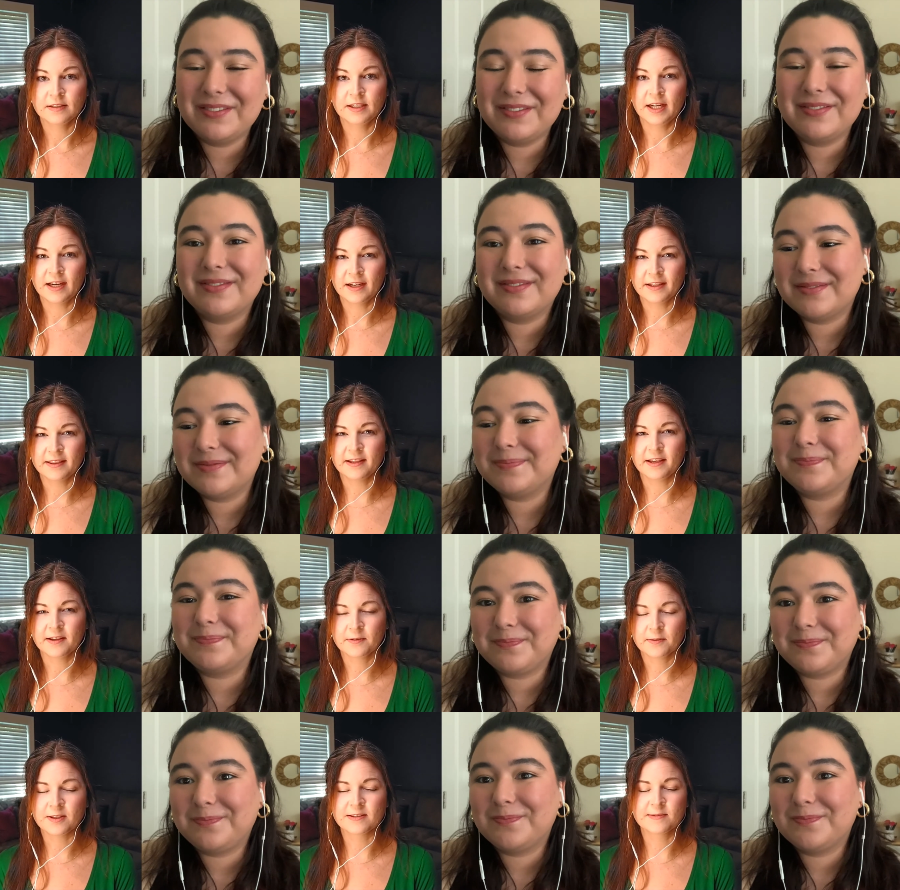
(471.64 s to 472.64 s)
Speaker 1: Yeah, I think
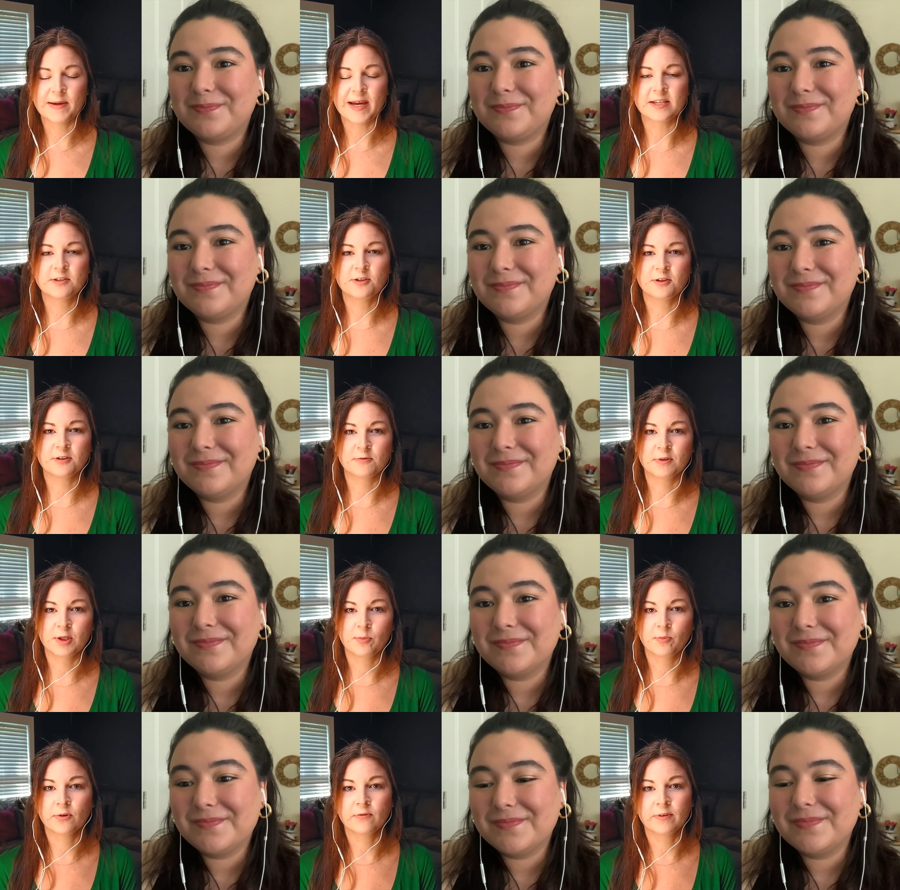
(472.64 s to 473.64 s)
this past year has
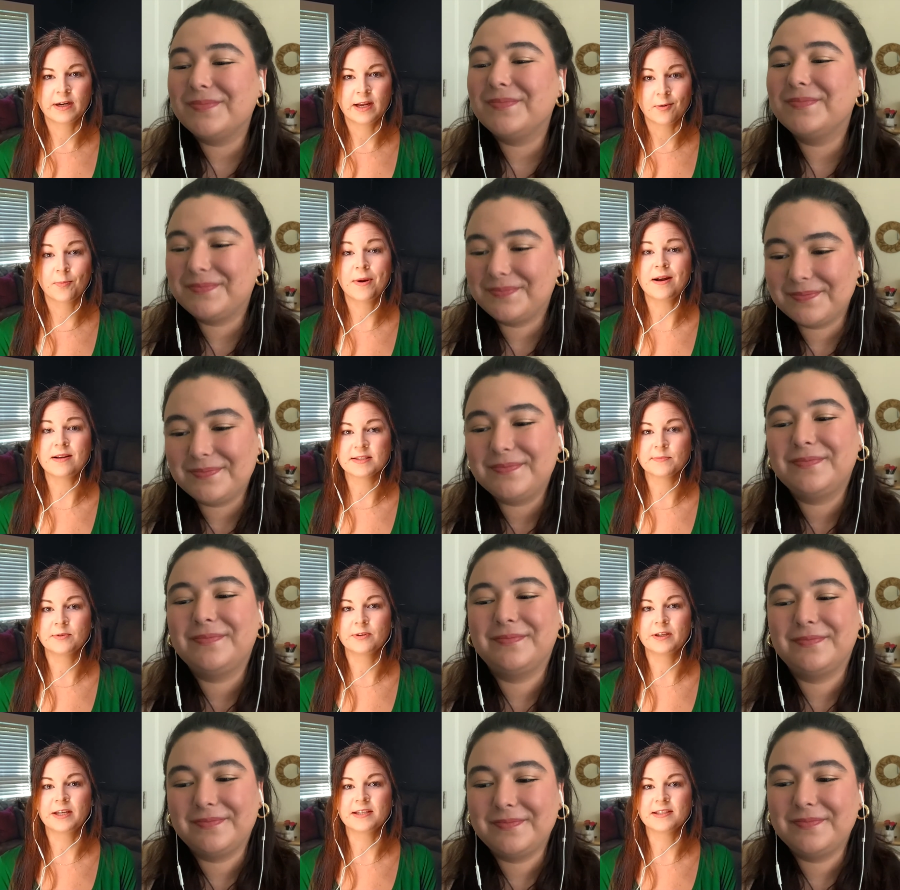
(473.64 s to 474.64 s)
really proven how
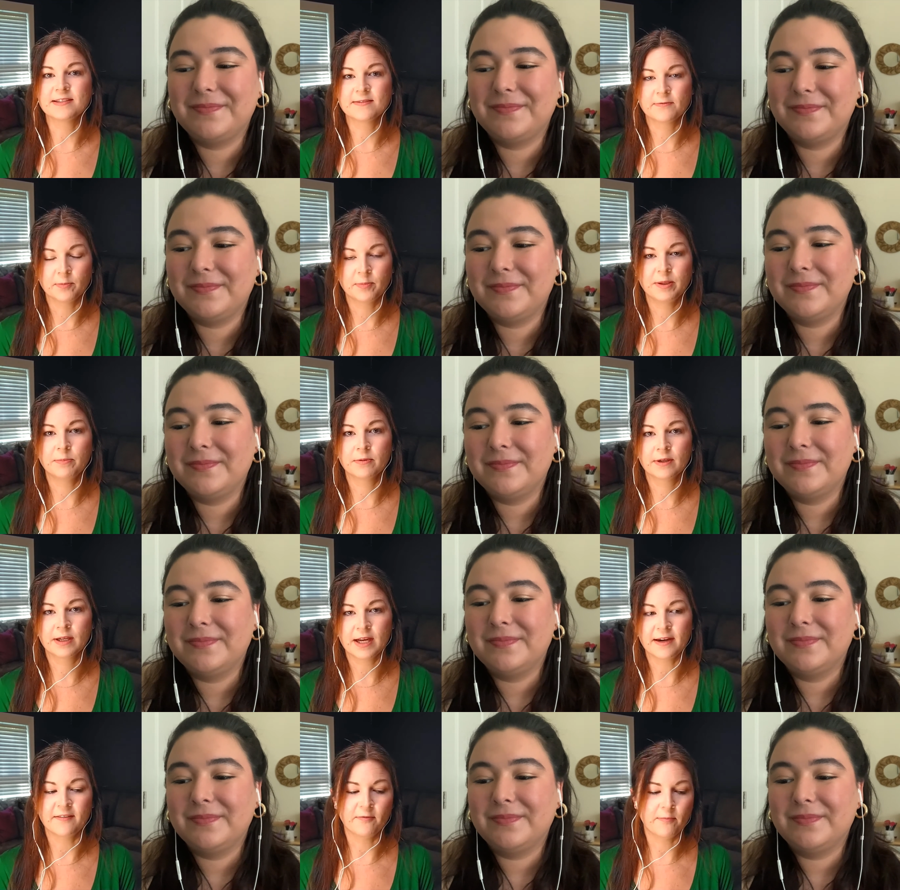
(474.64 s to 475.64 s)
possible it is for people to
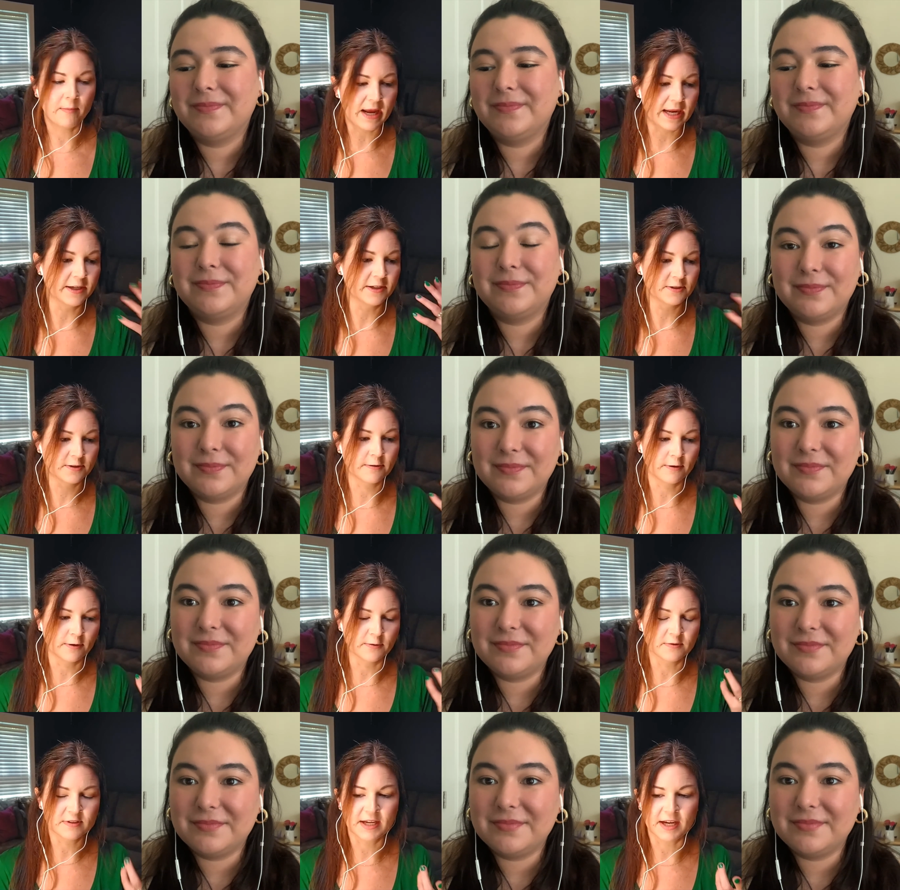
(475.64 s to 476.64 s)
kind of manage their
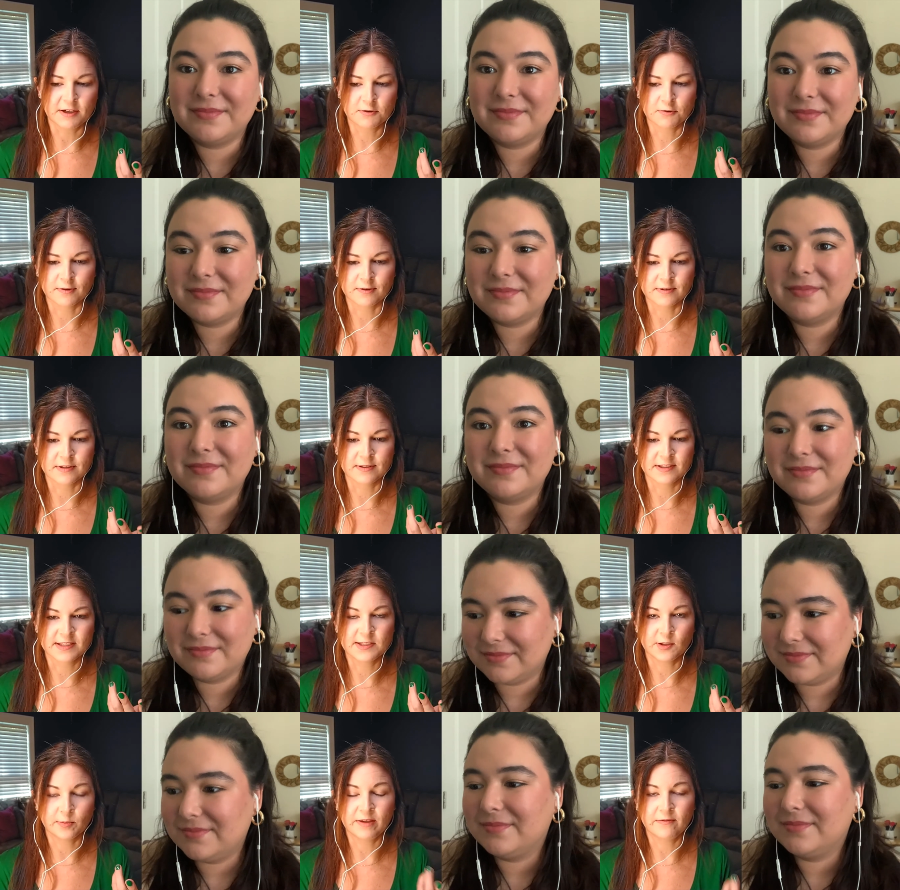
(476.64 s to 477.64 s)
own schedules and
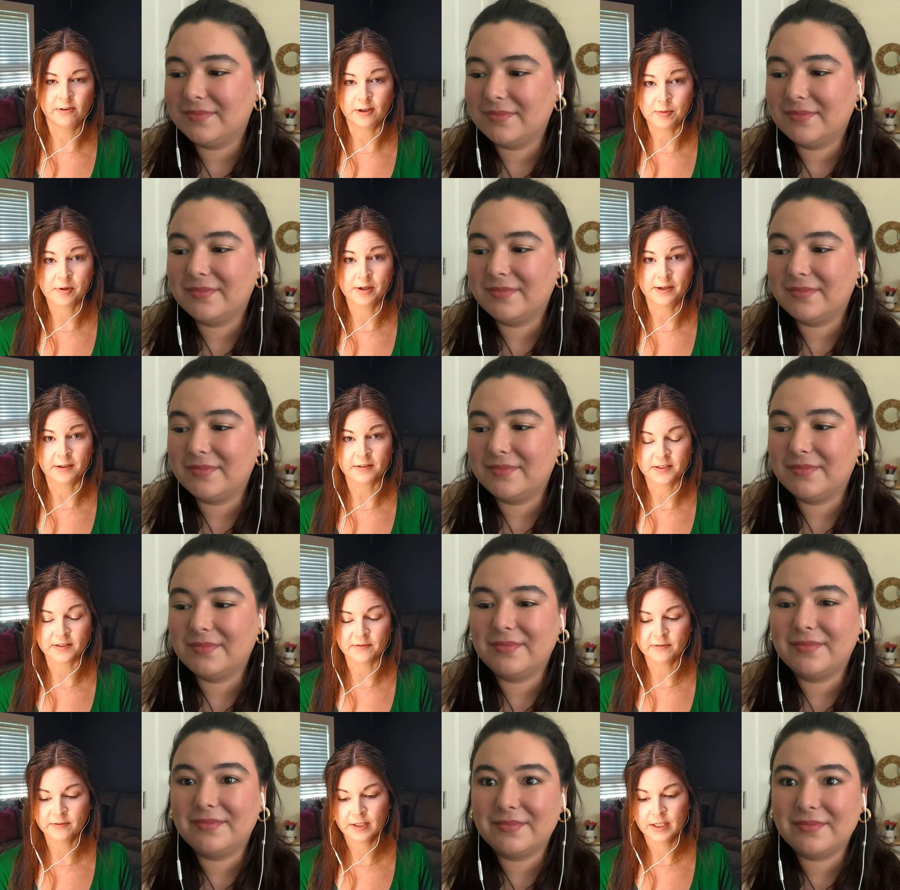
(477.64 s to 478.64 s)
still be very
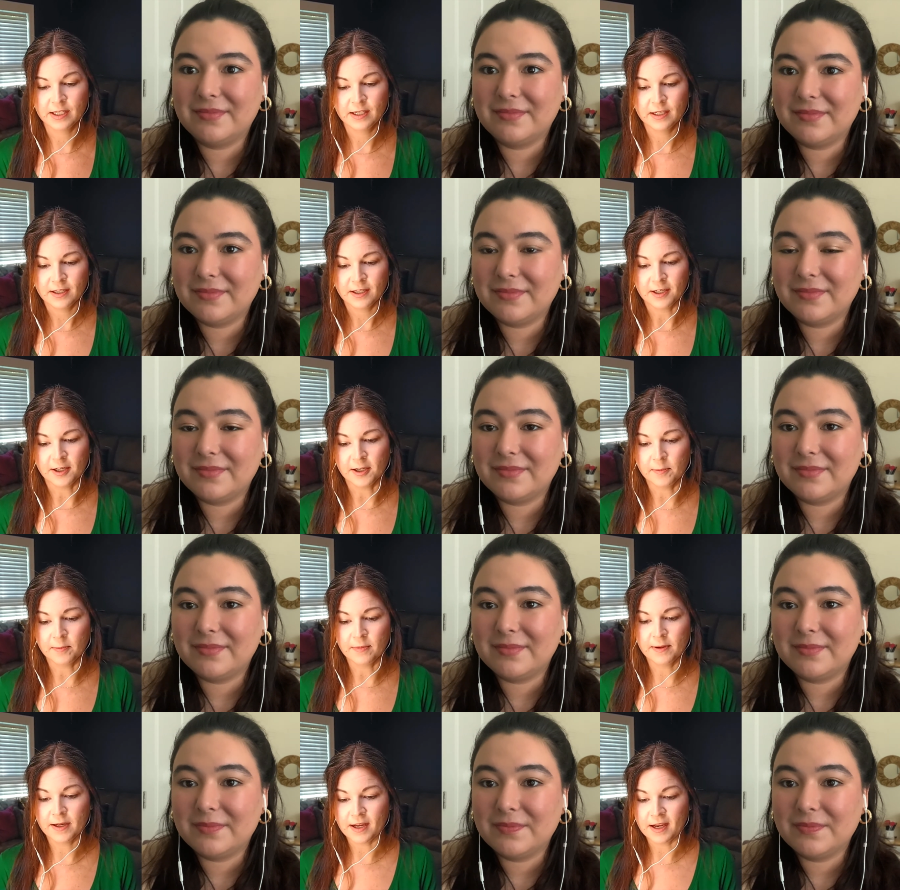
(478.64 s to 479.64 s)
productive.
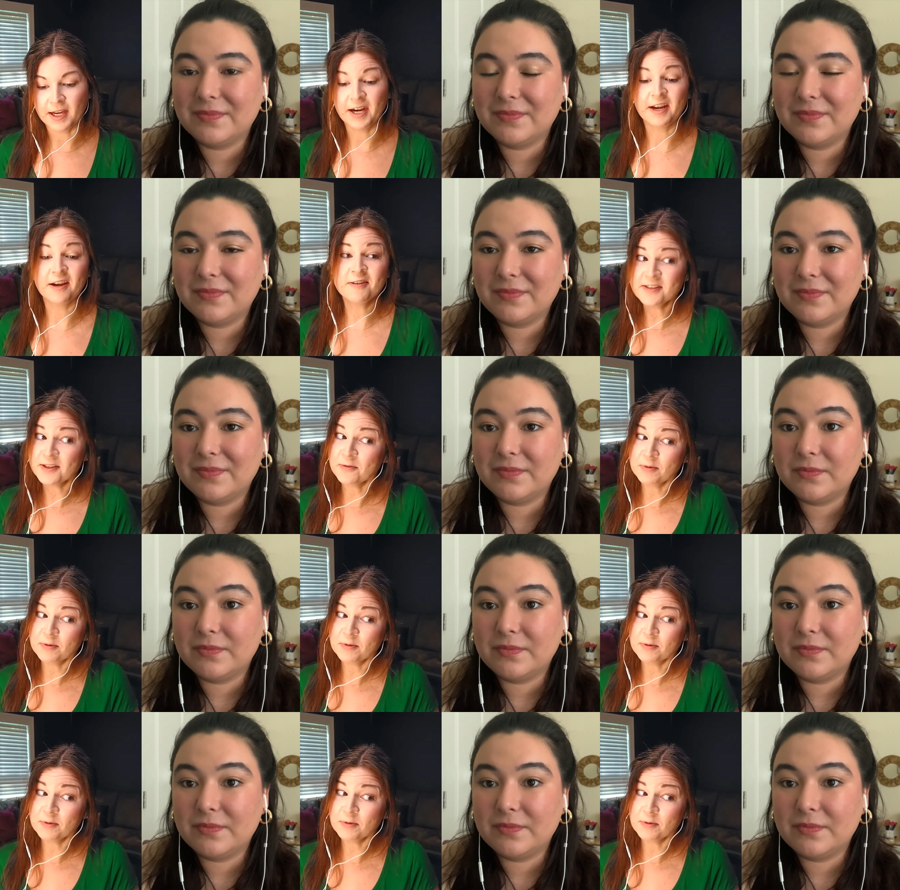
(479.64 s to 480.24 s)
And I also